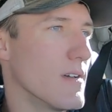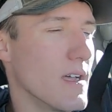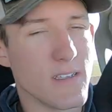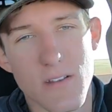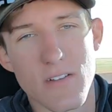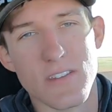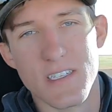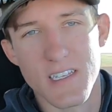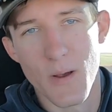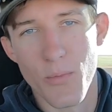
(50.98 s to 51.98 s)
as long as I
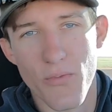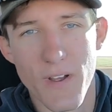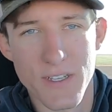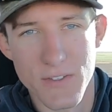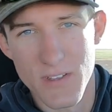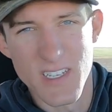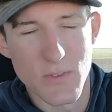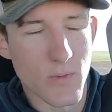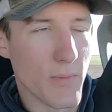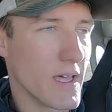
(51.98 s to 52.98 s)
sound professional, that's
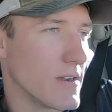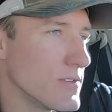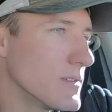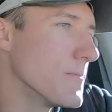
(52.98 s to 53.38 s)
what matters.